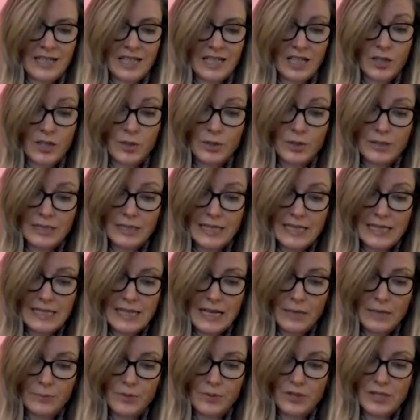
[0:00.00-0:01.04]
Can you at least
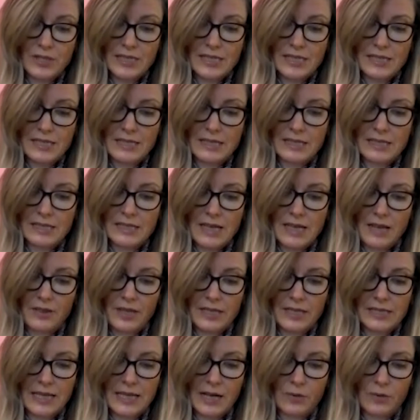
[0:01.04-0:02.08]
help your sister set
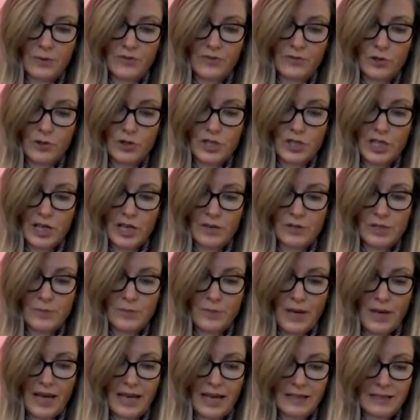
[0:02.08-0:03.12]
things out before she goes to
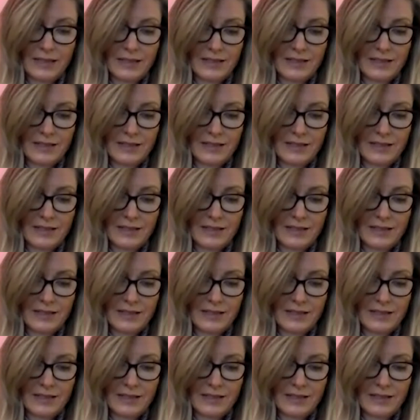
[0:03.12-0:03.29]
bed?